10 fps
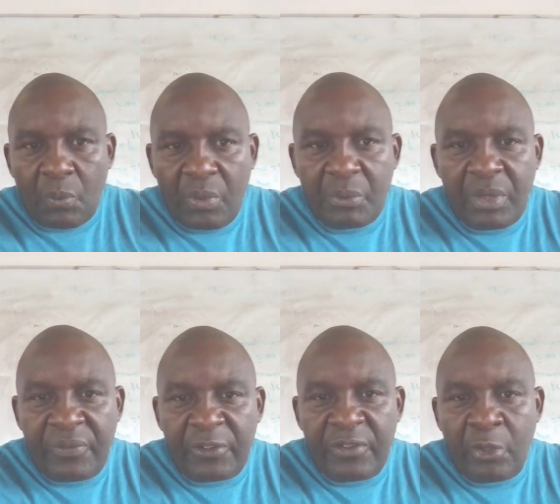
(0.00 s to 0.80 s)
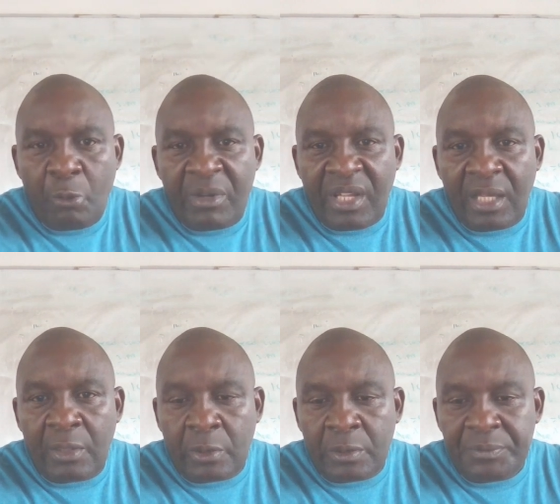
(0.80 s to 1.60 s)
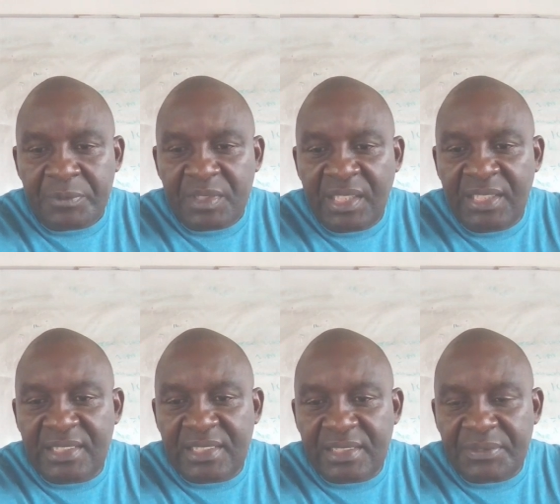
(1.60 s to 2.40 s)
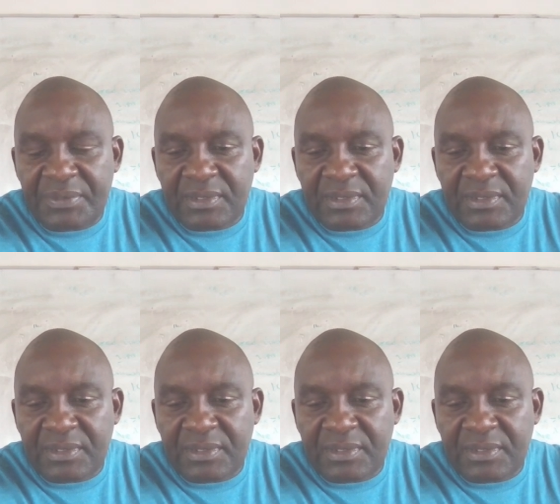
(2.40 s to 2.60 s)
When we refer to the human angle, is